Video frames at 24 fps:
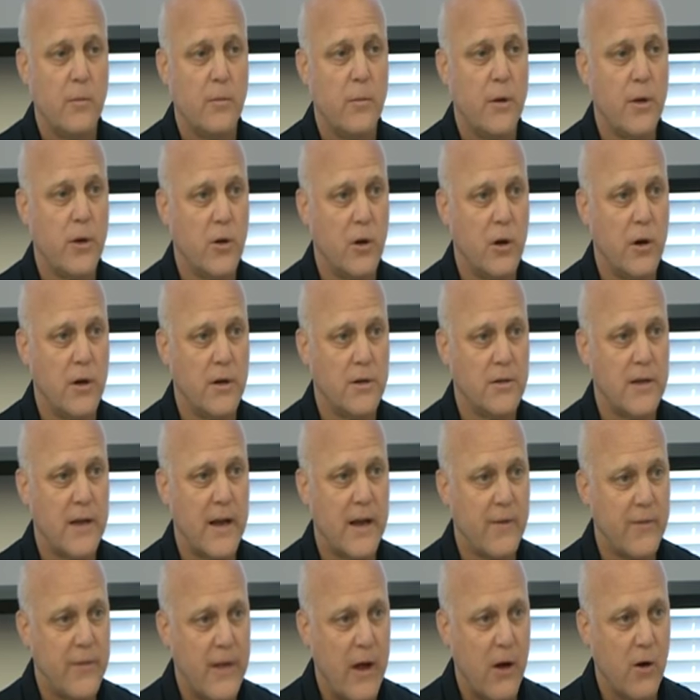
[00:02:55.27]
because
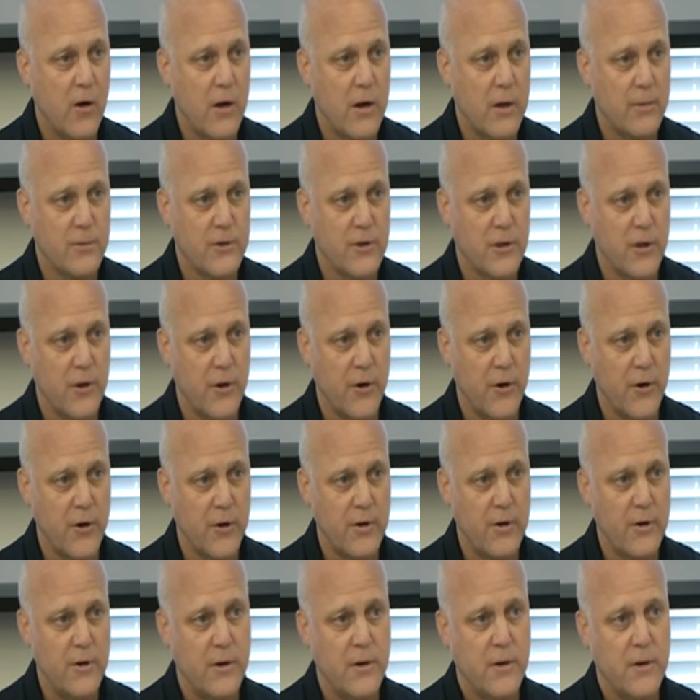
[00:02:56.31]
I have now come to
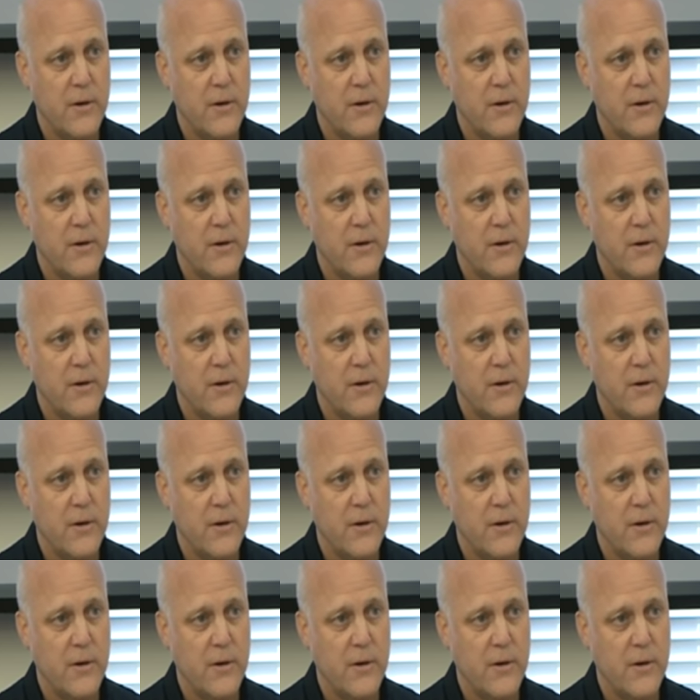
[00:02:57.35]
learn